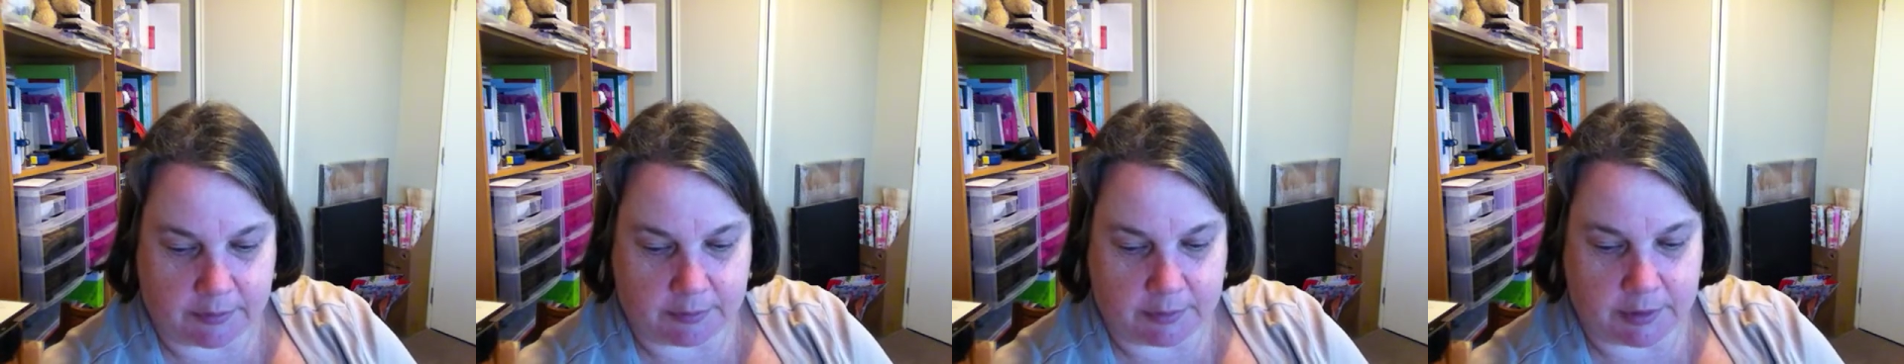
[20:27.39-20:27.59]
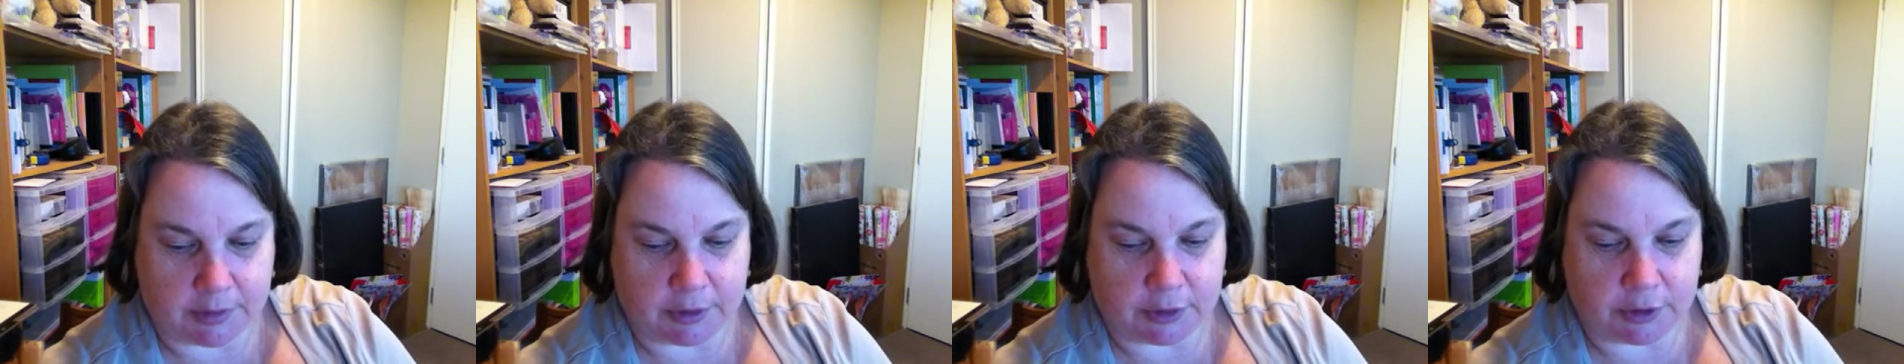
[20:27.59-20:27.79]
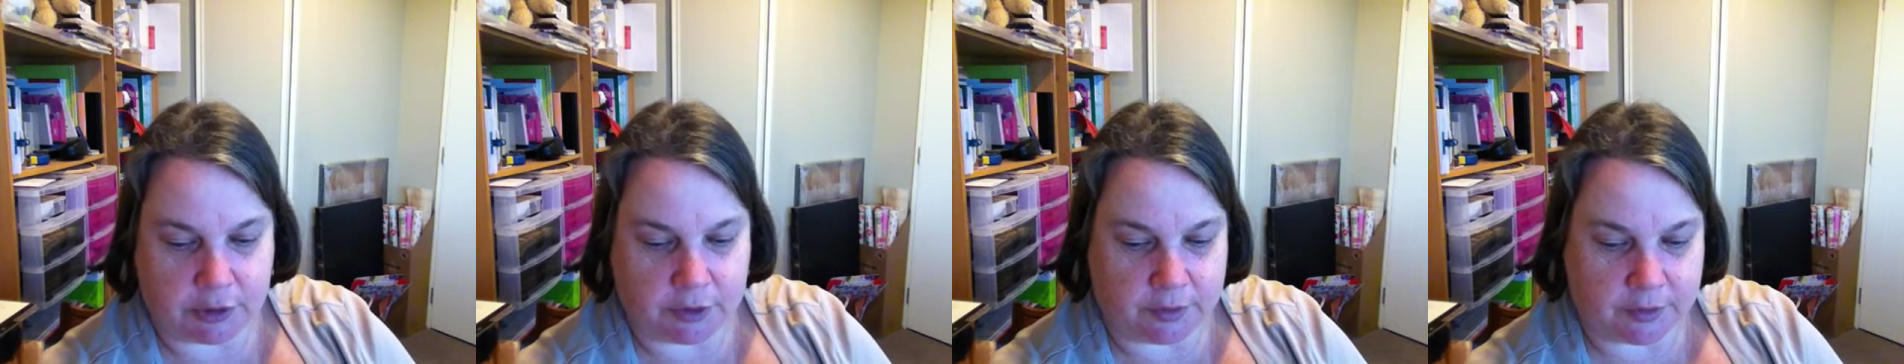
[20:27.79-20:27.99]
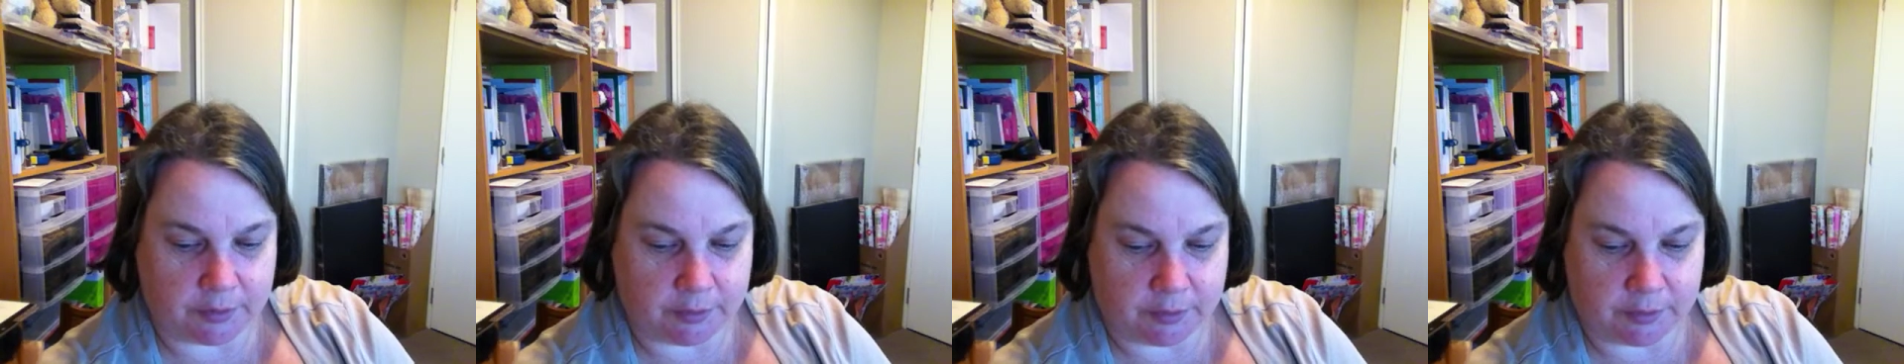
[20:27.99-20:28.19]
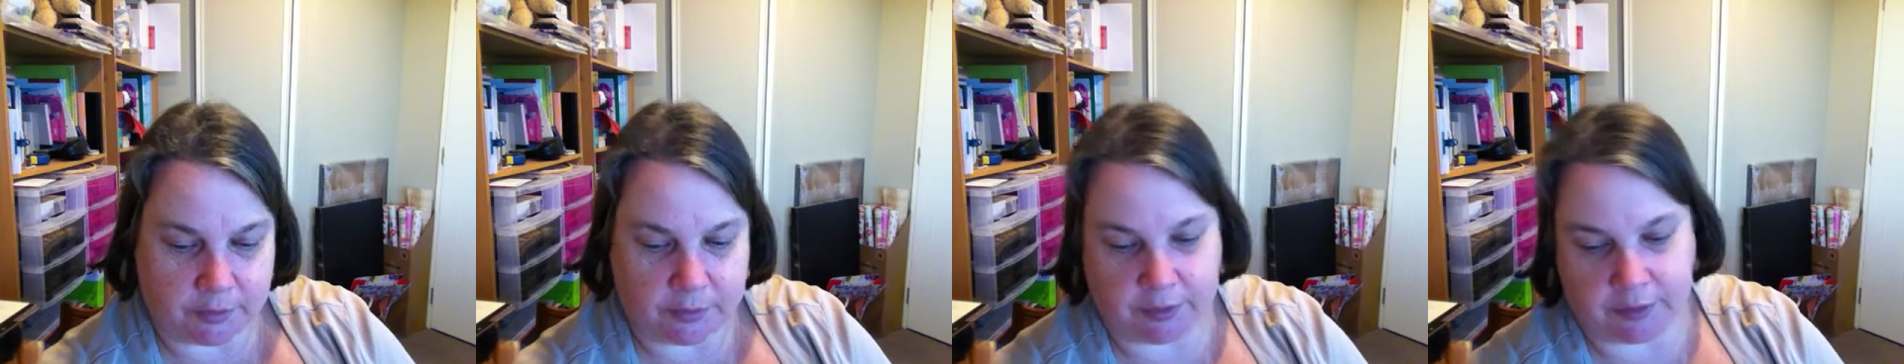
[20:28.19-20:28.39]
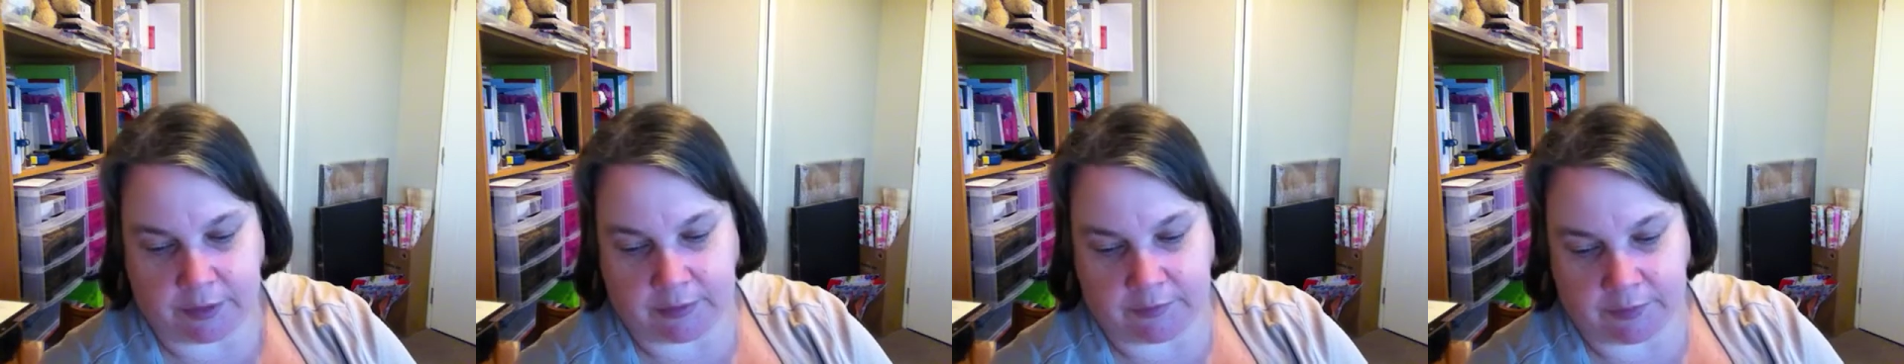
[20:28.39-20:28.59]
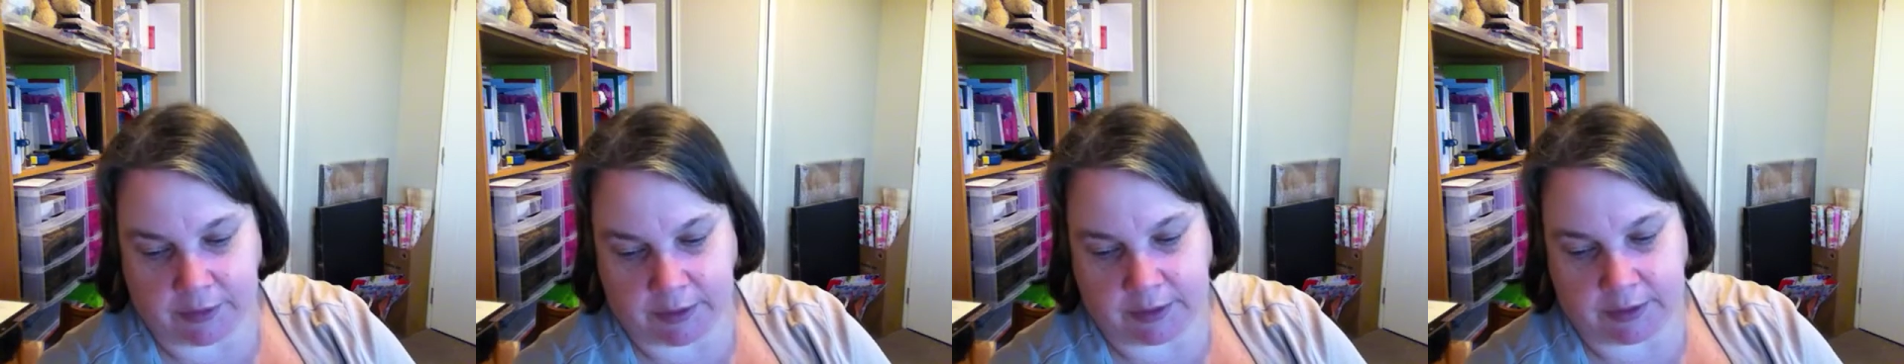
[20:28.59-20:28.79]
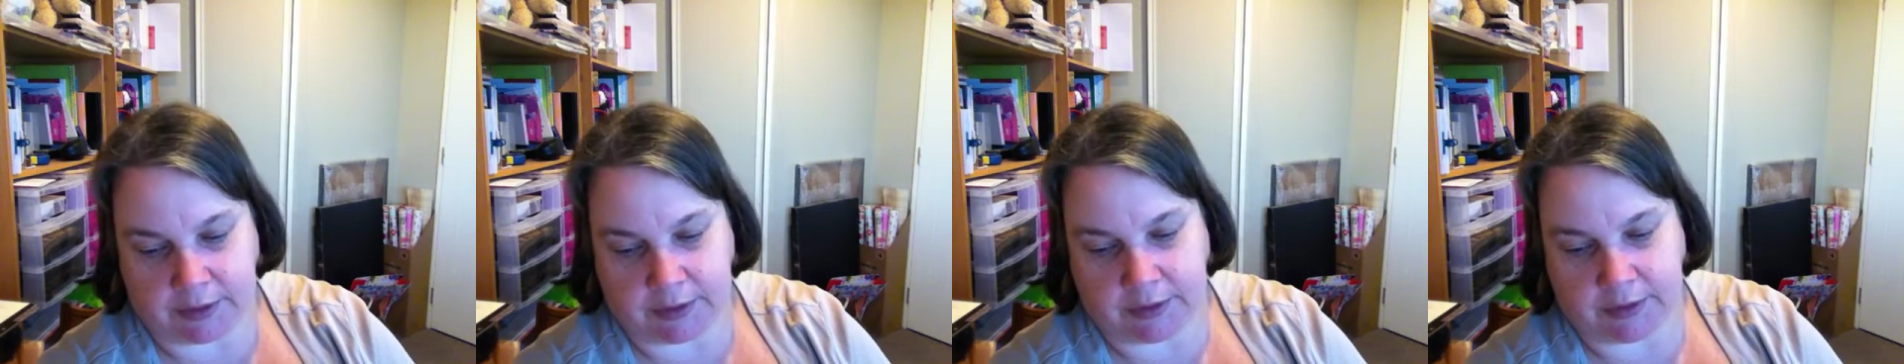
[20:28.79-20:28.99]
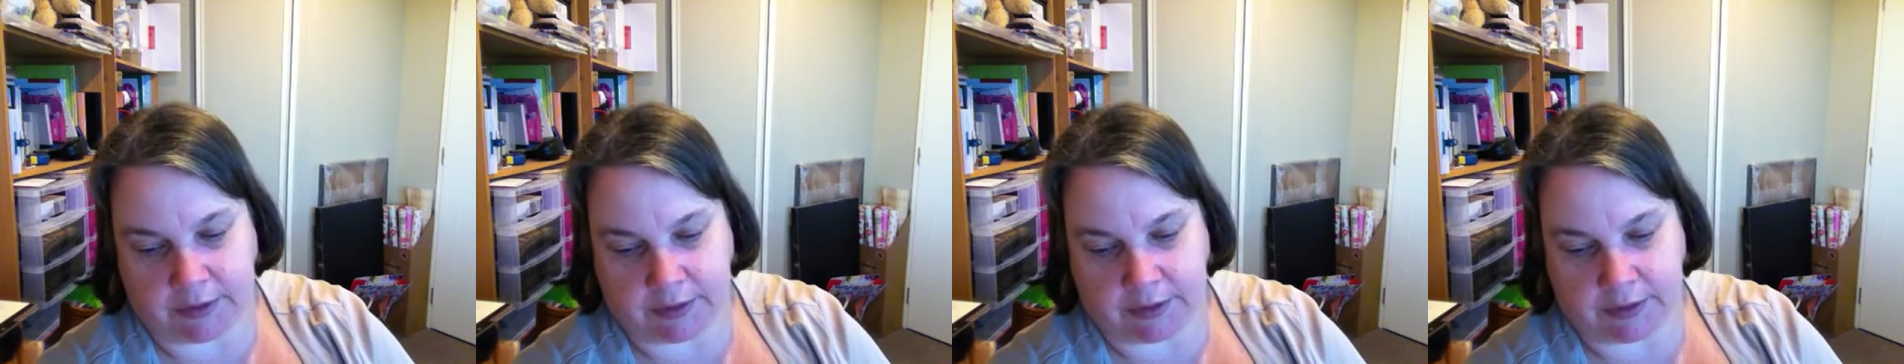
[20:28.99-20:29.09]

Monday, Tuesday, Wednesday, Friday, Saturday,